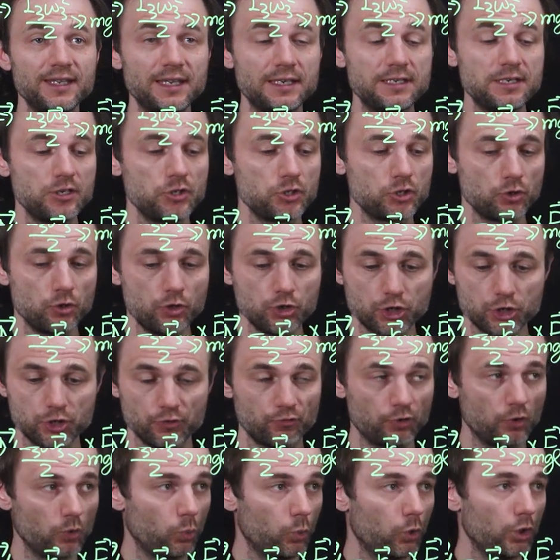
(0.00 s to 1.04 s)
an intuition
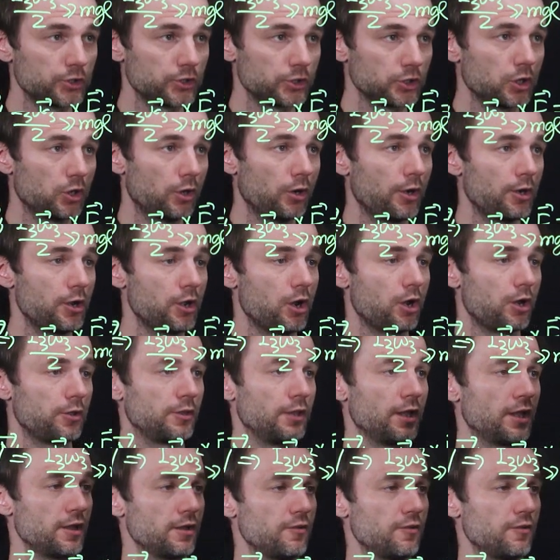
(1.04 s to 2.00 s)
for what's going on,